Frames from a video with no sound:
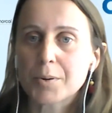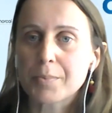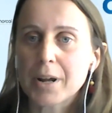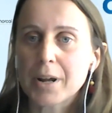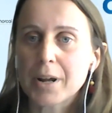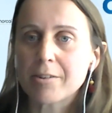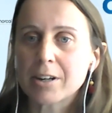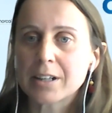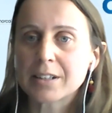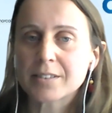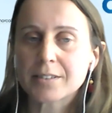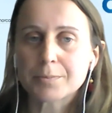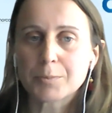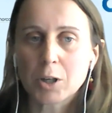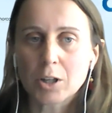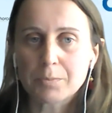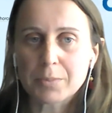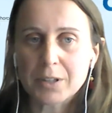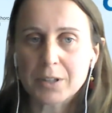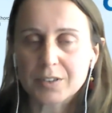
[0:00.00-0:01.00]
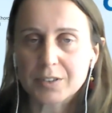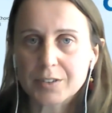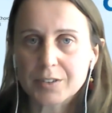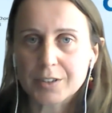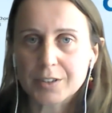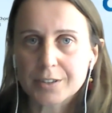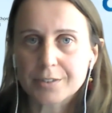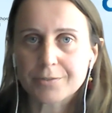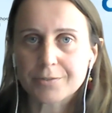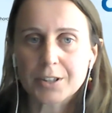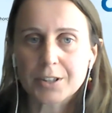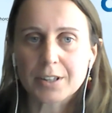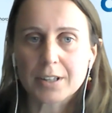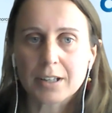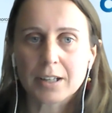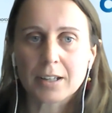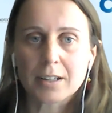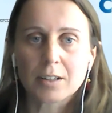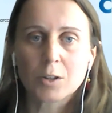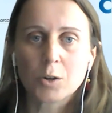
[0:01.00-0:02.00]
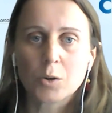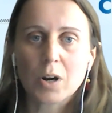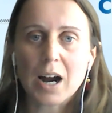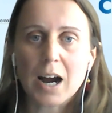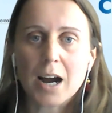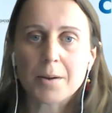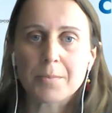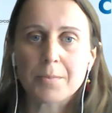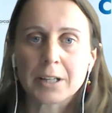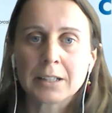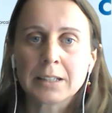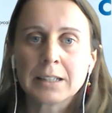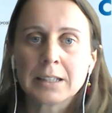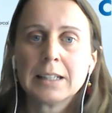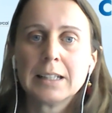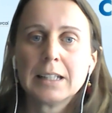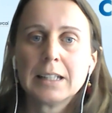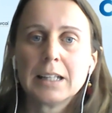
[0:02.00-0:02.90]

preparing small businesses for the low carbon